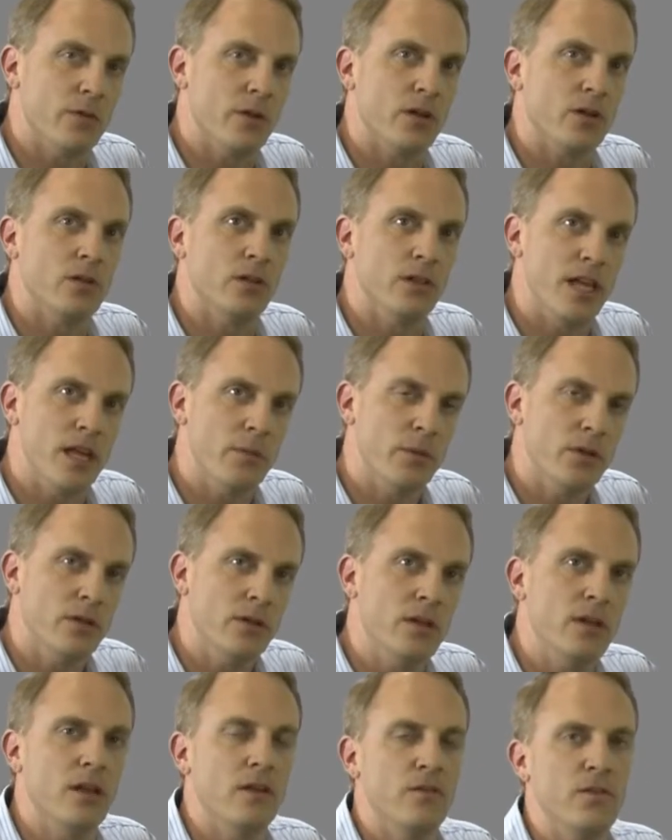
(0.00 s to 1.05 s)
critical label
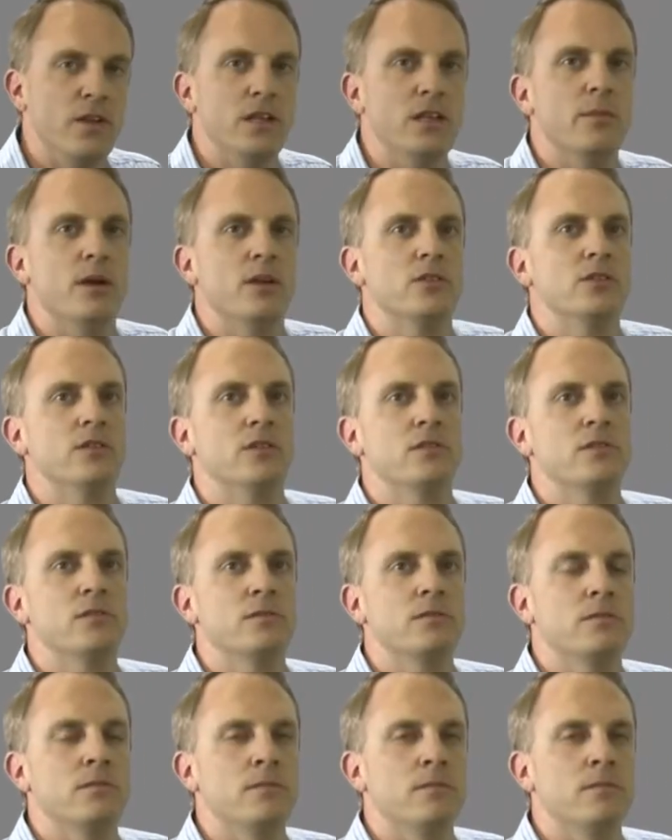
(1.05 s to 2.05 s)
and feed dimensions.